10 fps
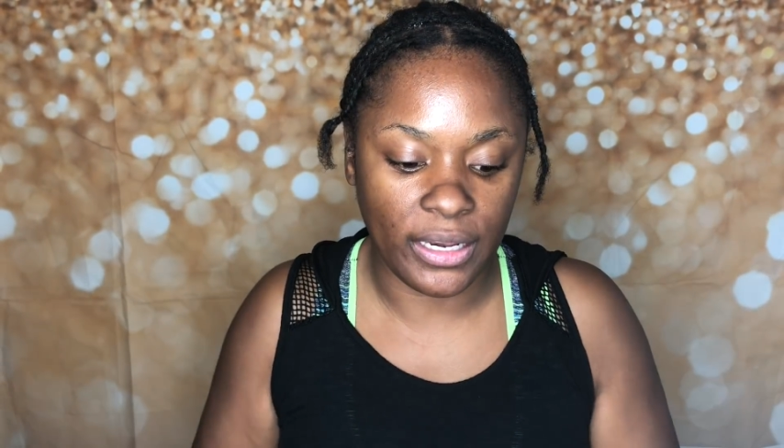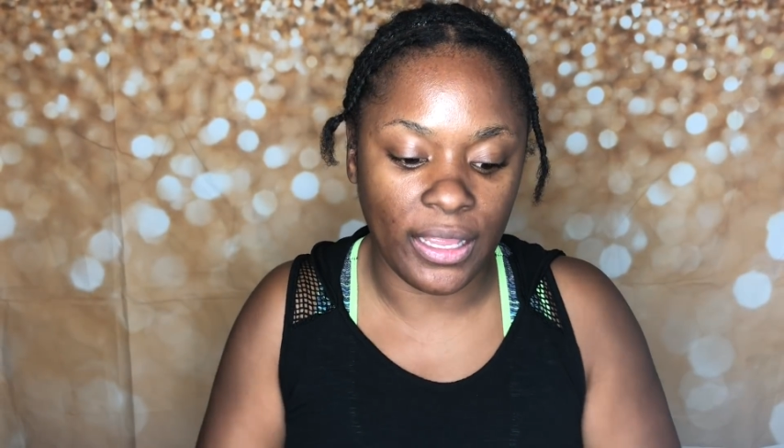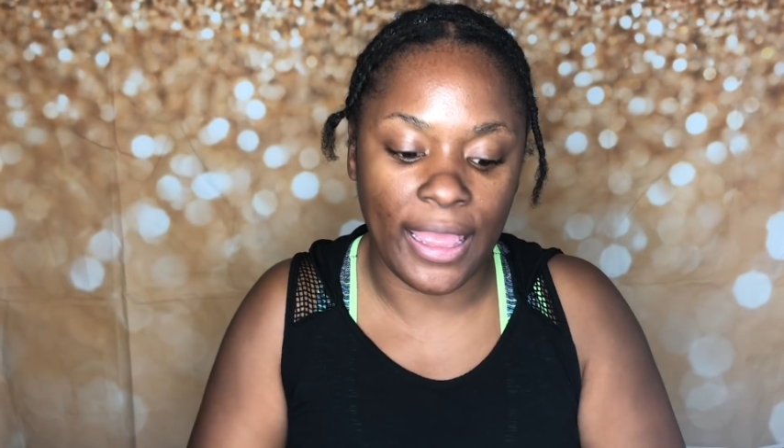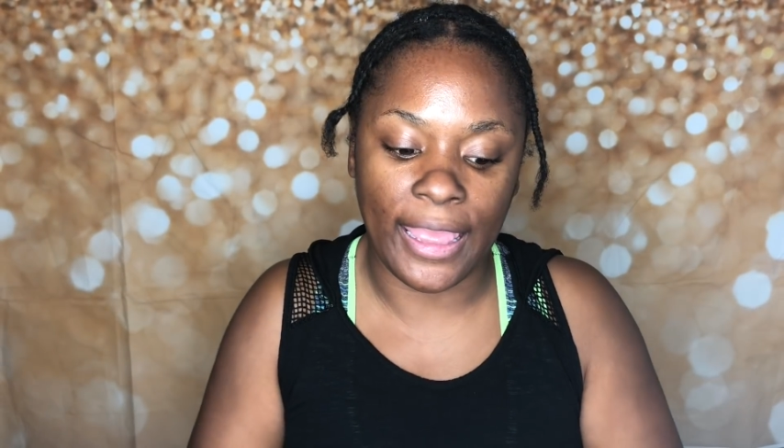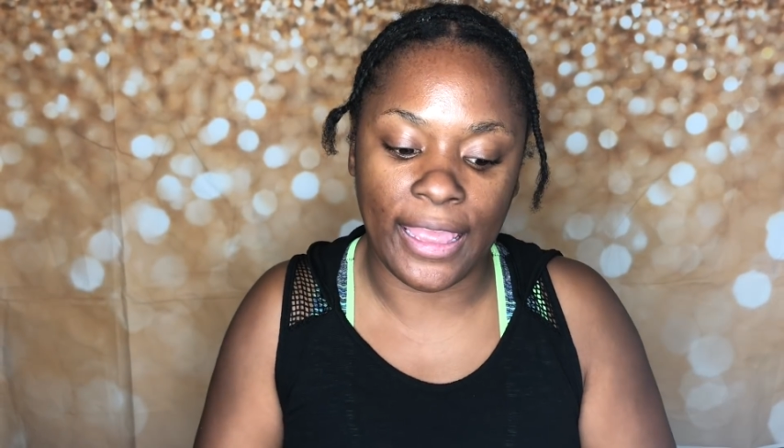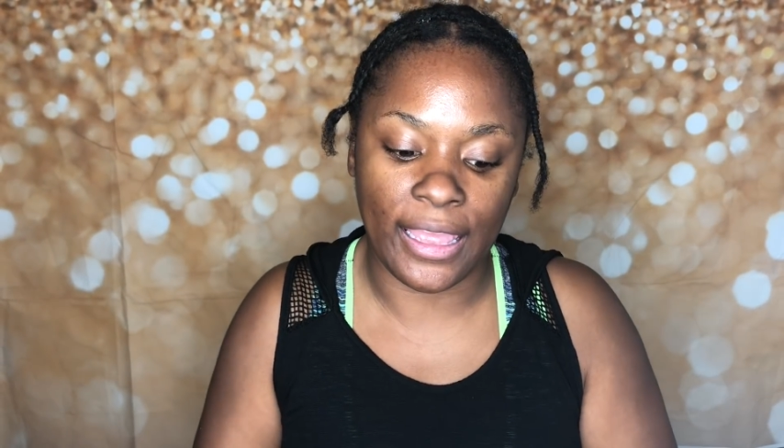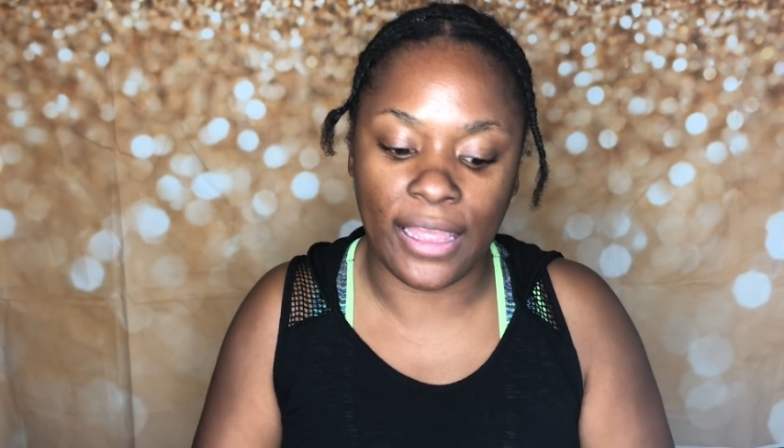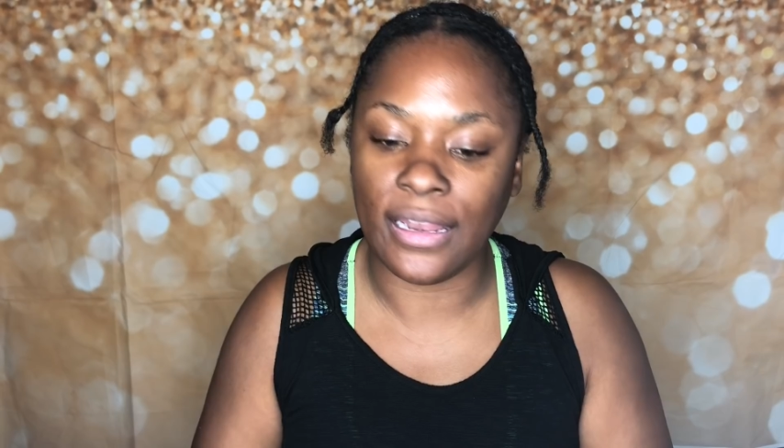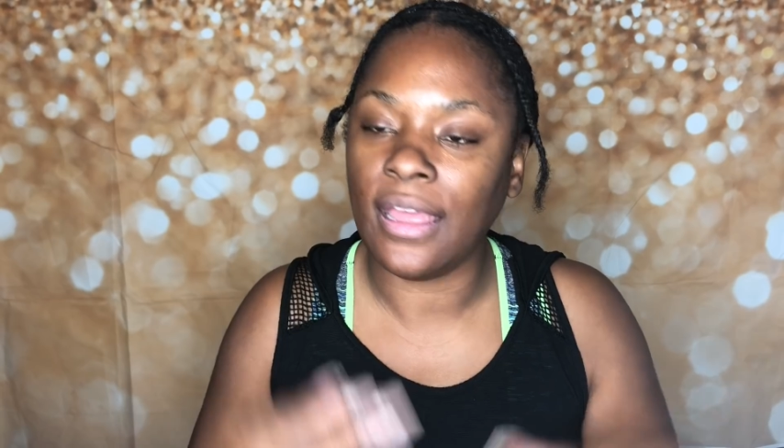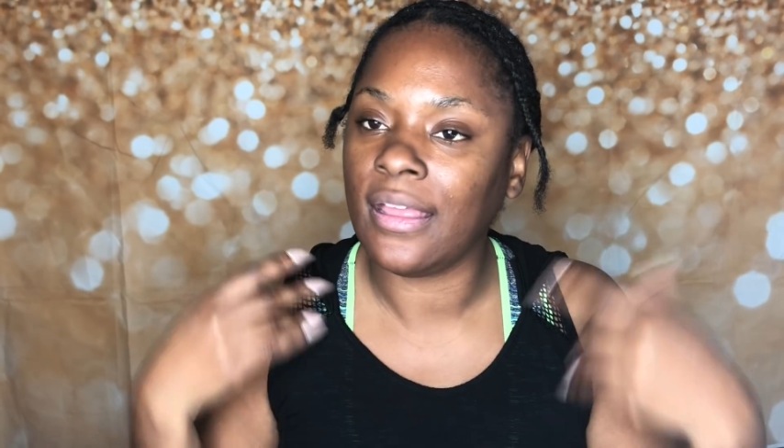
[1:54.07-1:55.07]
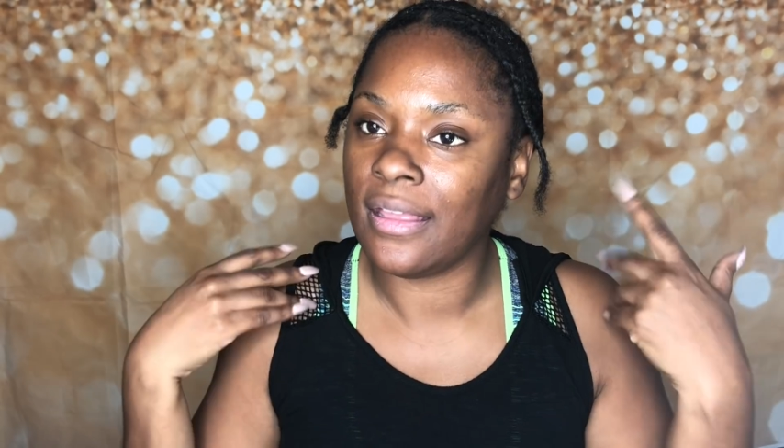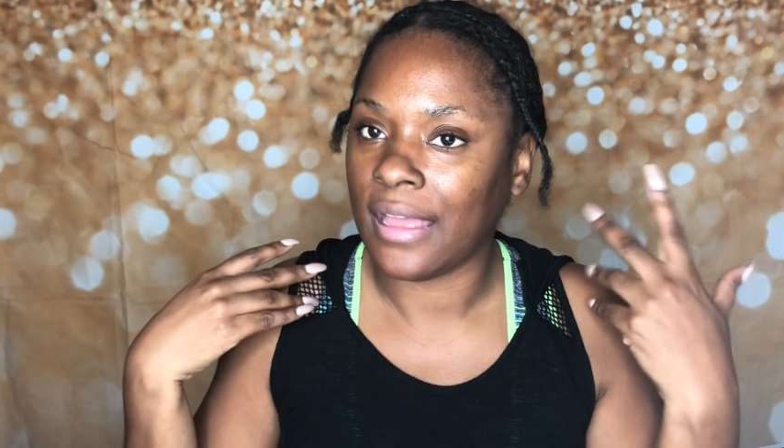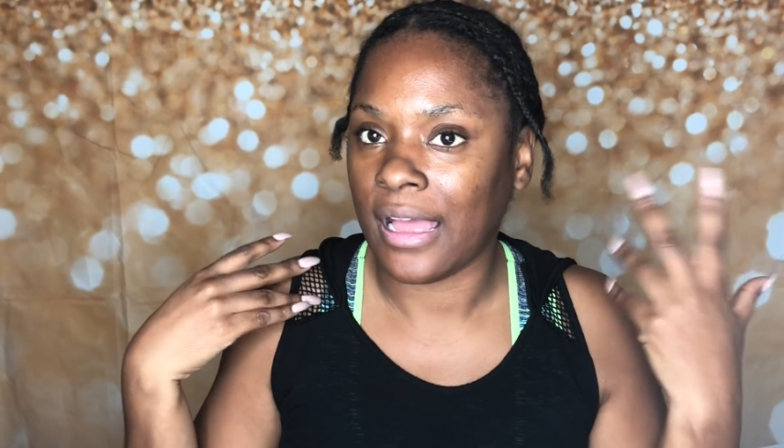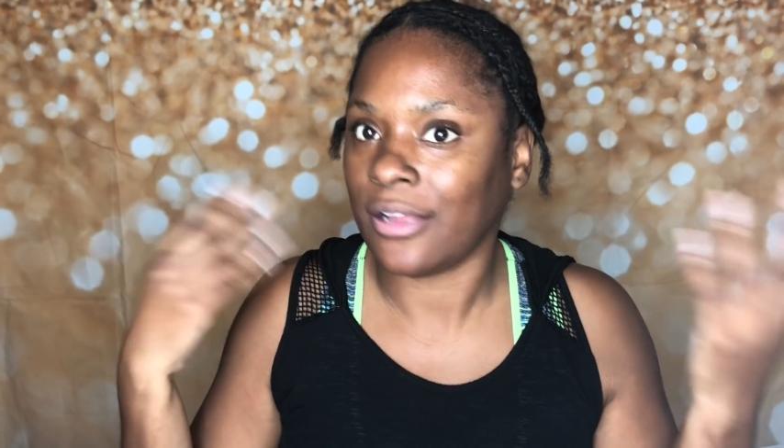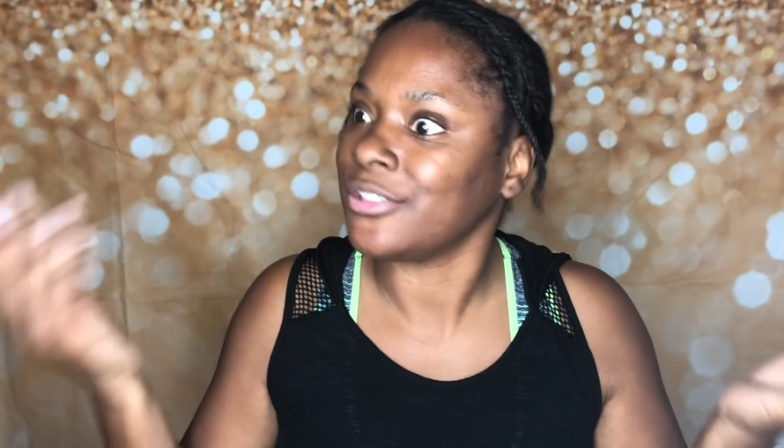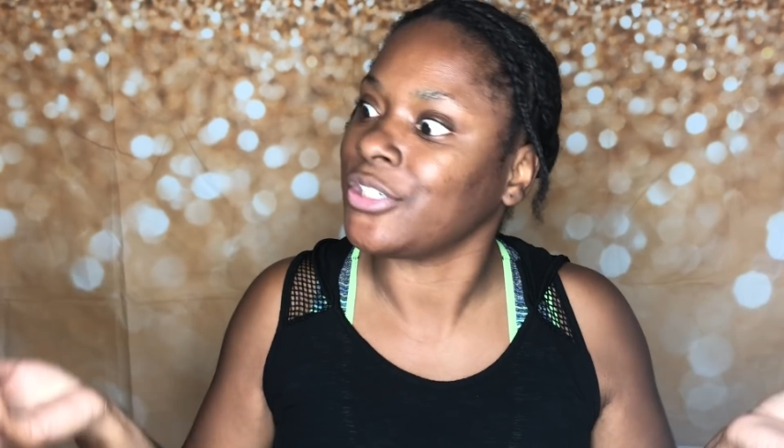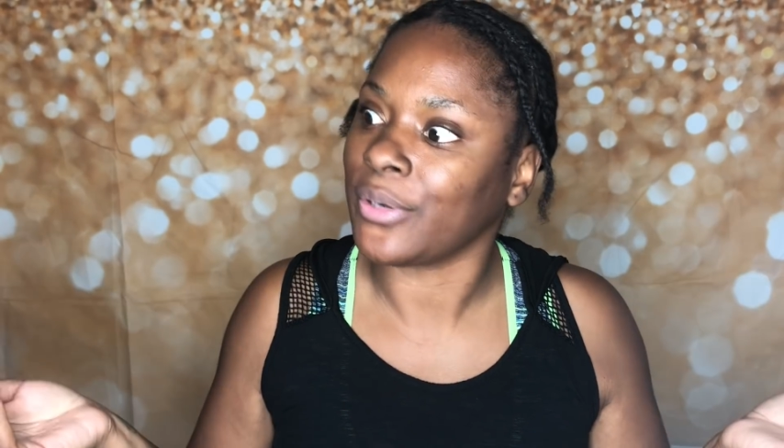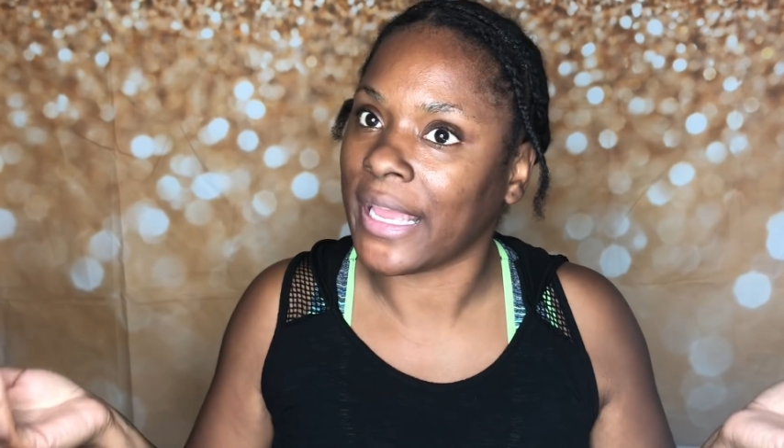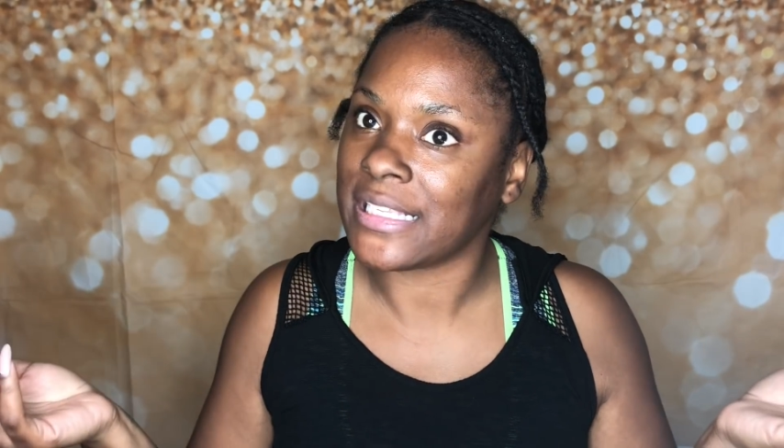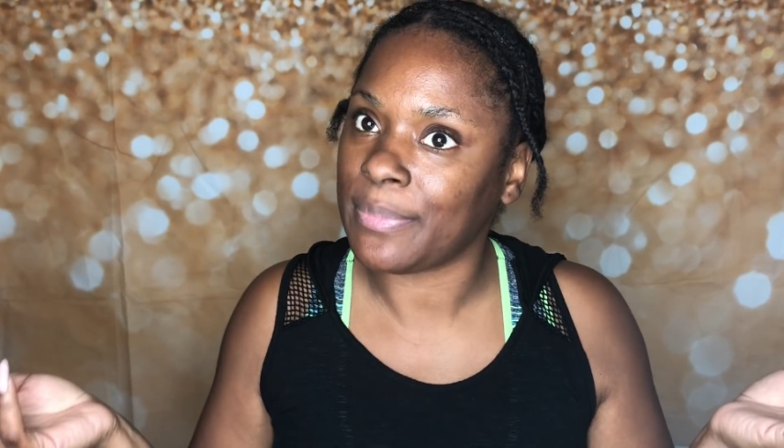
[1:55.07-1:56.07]
and I'll
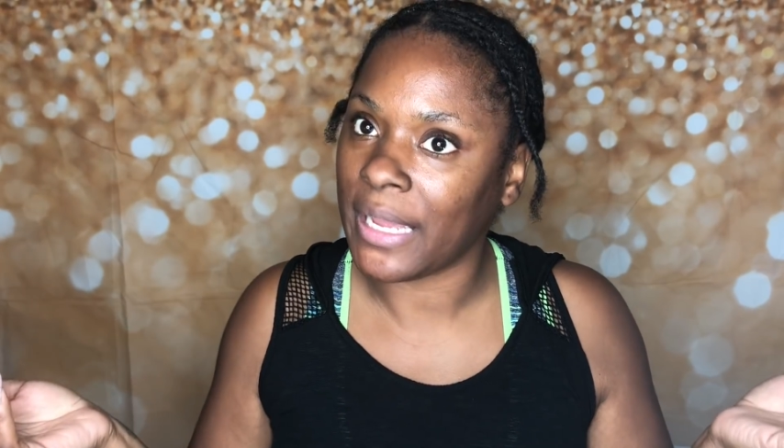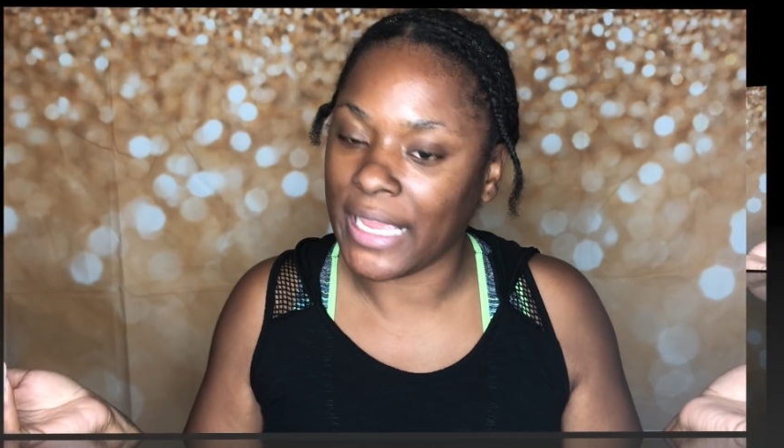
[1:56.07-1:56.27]
showcase my